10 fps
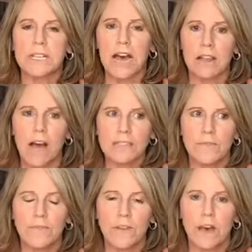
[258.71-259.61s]
got lots
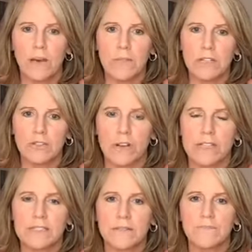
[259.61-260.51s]
of
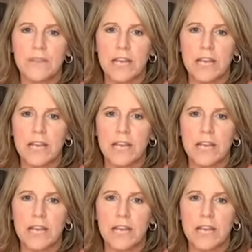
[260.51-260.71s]
interest,